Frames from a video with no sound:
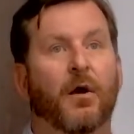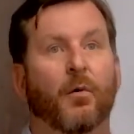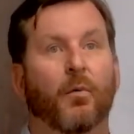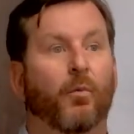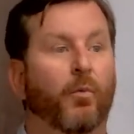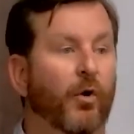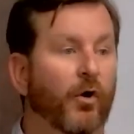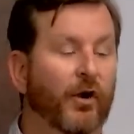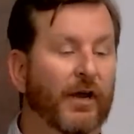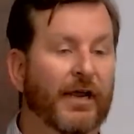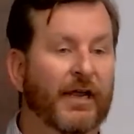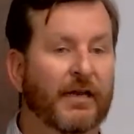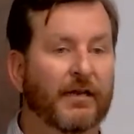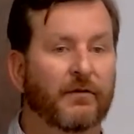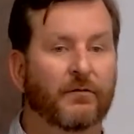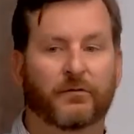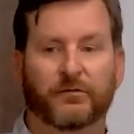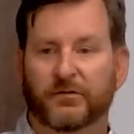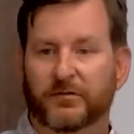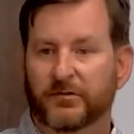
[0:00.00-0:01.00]
We're
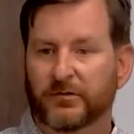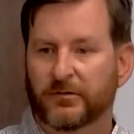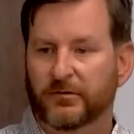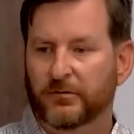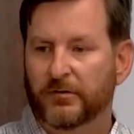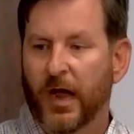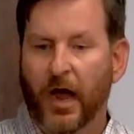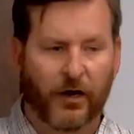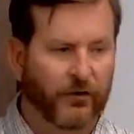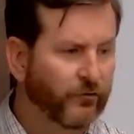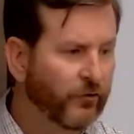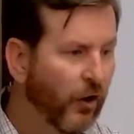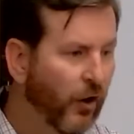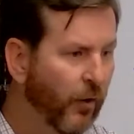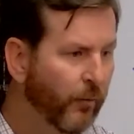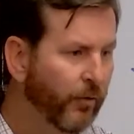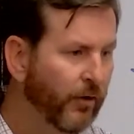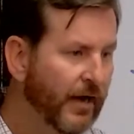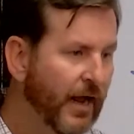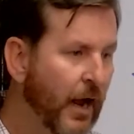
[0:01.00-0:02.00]
in
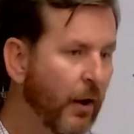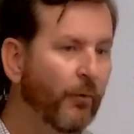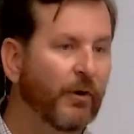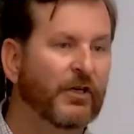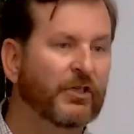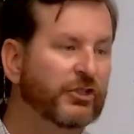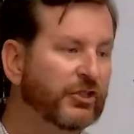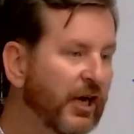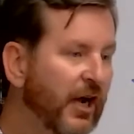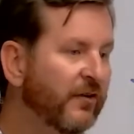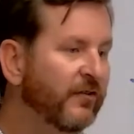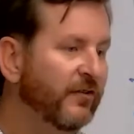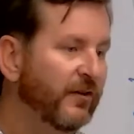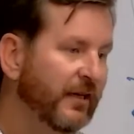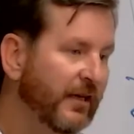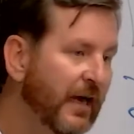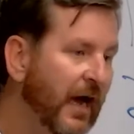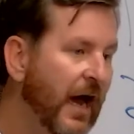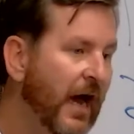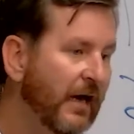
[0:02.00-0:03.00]
October now. We just
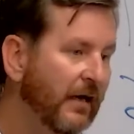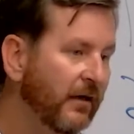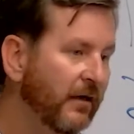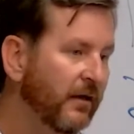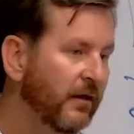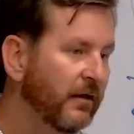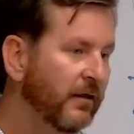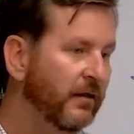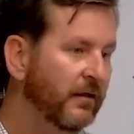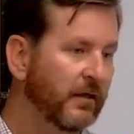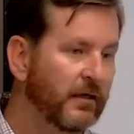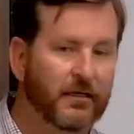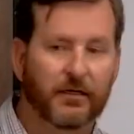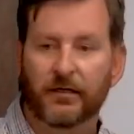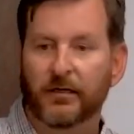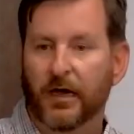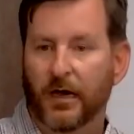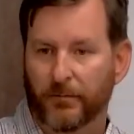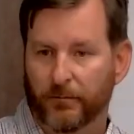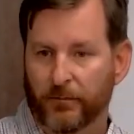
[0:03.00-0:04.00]
got
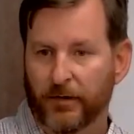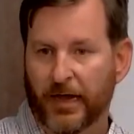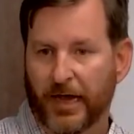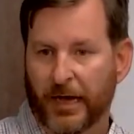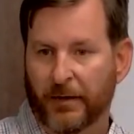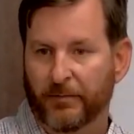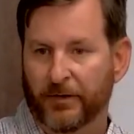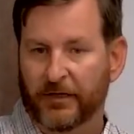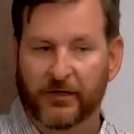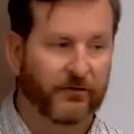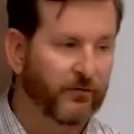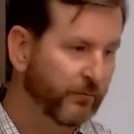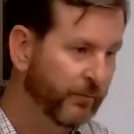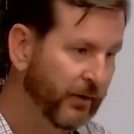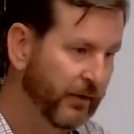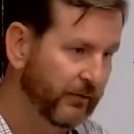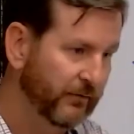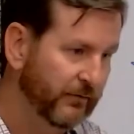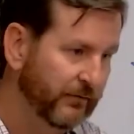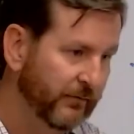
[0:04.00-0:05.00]
the um, ambulance
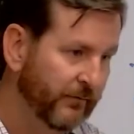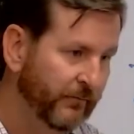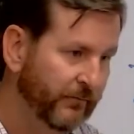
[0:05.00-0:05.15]
bill.